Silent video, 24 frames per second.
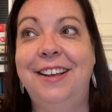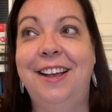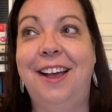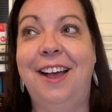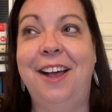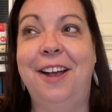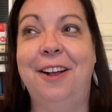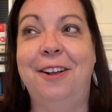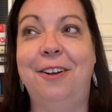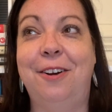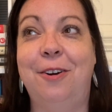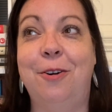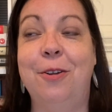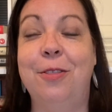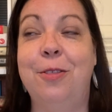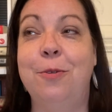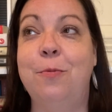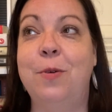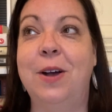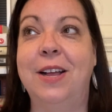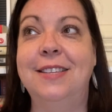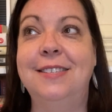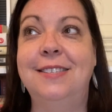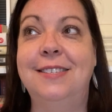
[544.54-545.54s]
or the
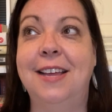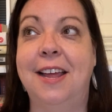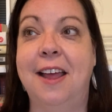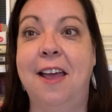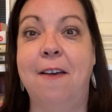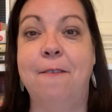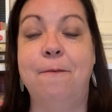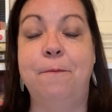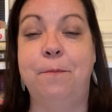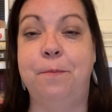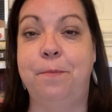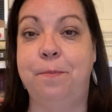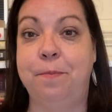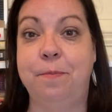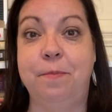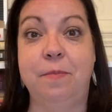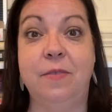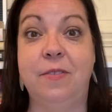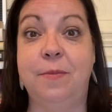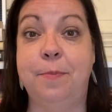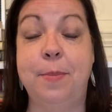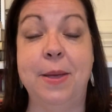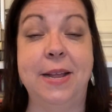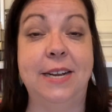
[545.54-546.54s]
ones that have
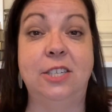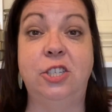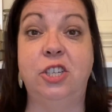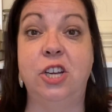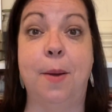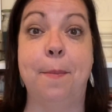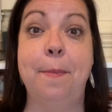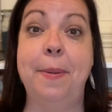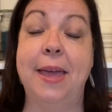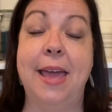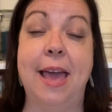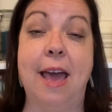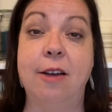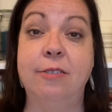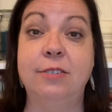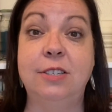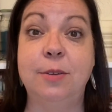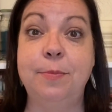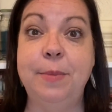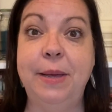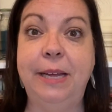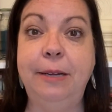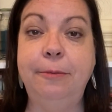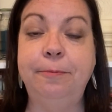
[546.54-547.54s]
been jumping out
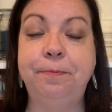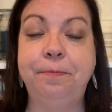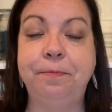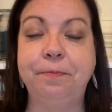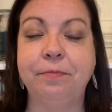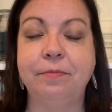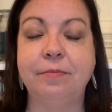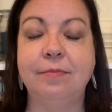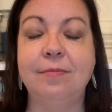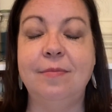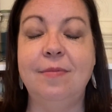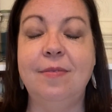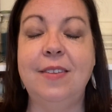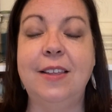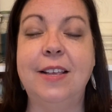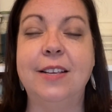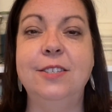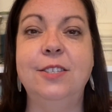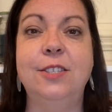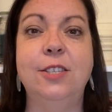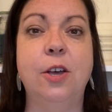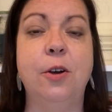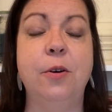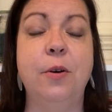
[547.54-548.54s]
to me.
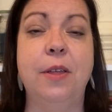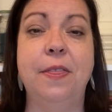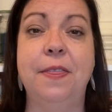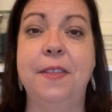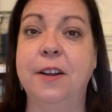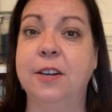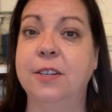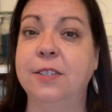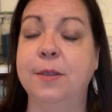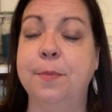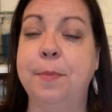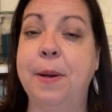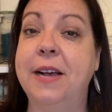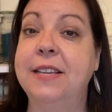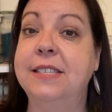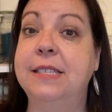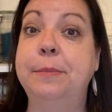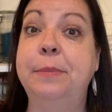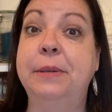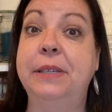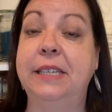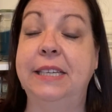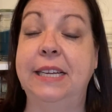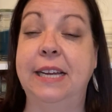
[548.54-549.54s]
So there is a
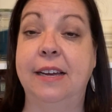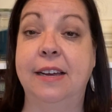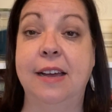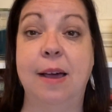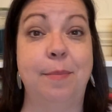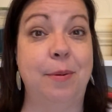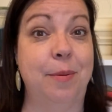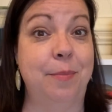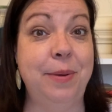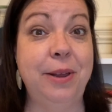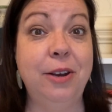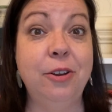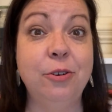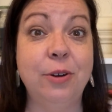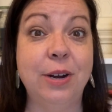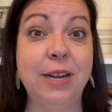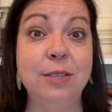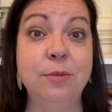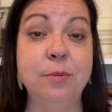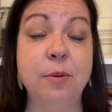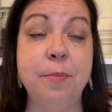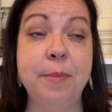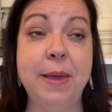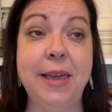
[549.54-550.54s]
possibility a couple middle
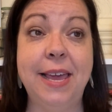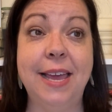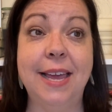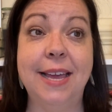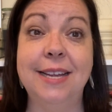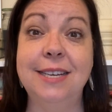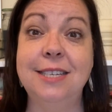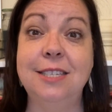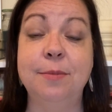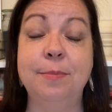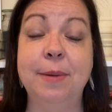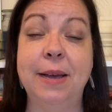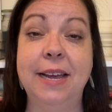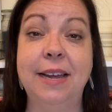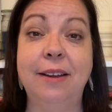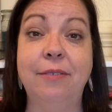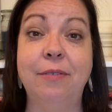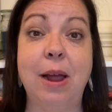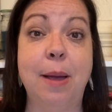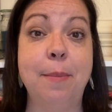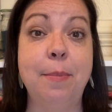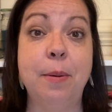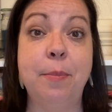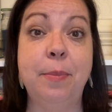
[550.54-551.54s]
grades will make it into my
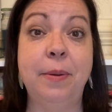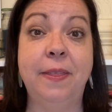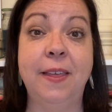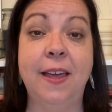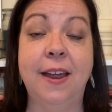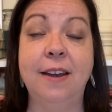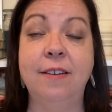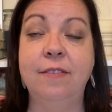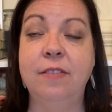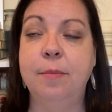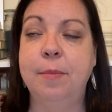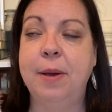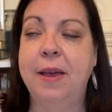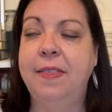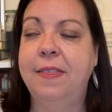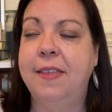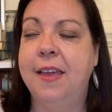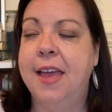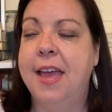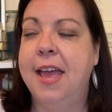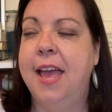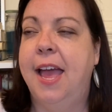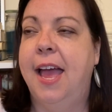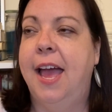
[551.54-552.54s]
wrap up at the end of the month.
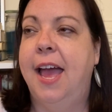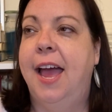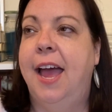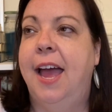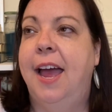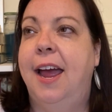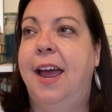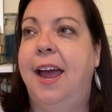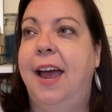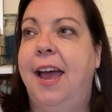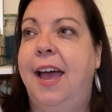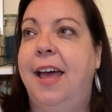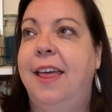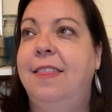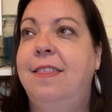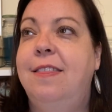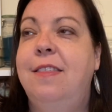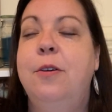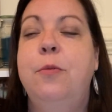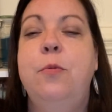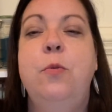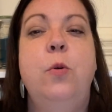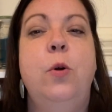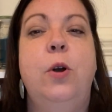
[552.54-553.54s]

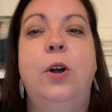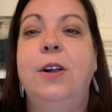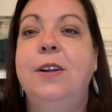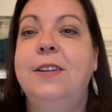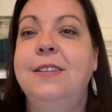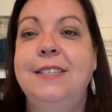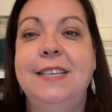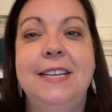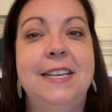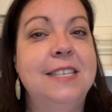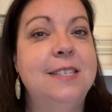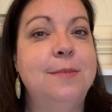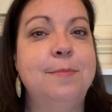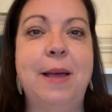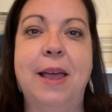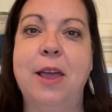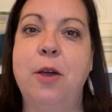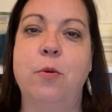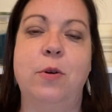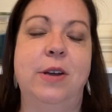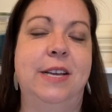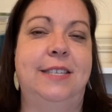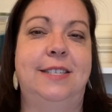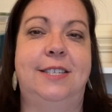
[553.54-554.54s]
The world is
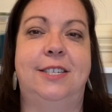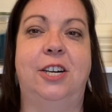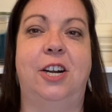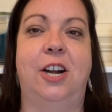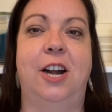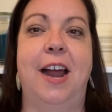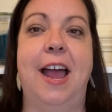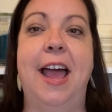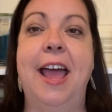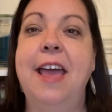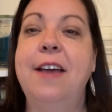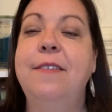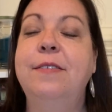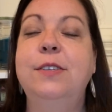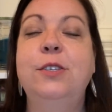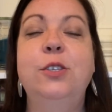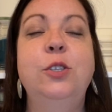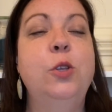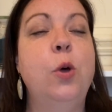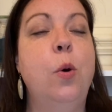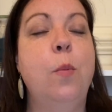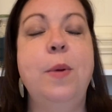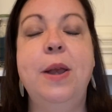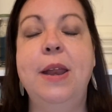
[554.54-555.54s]
my oyster. I have
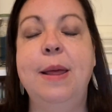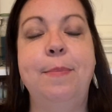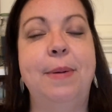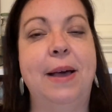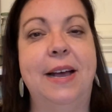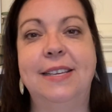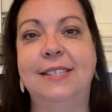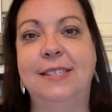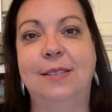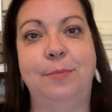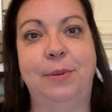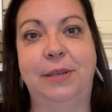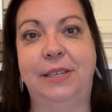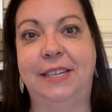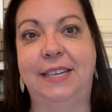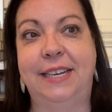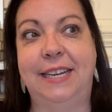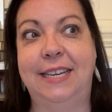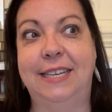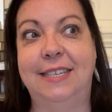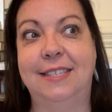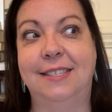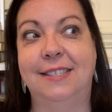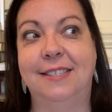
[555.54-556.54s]
so many
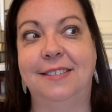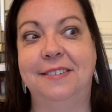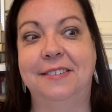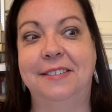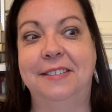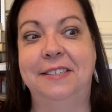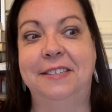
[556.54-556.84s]
possibilities